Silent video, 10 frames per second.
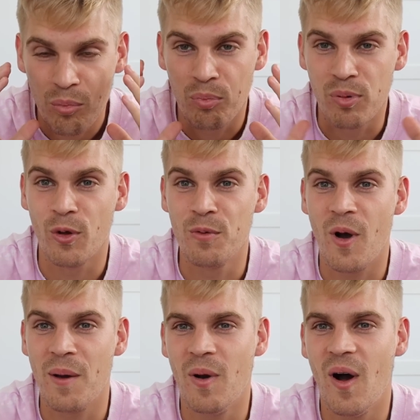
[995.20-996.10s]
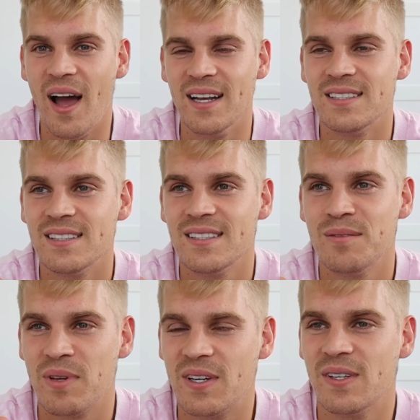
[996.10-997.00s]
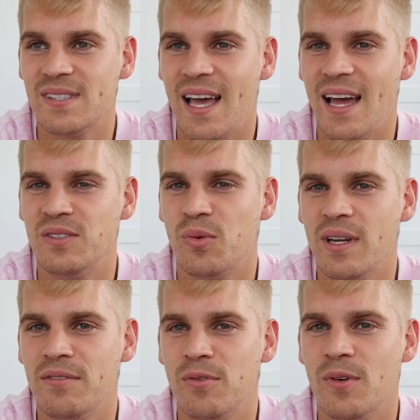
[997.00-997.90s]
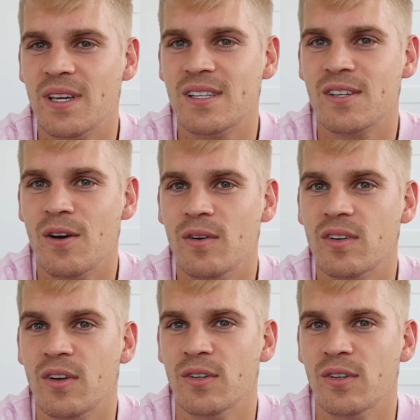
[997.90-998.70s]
blew my mind, because at 24 years old,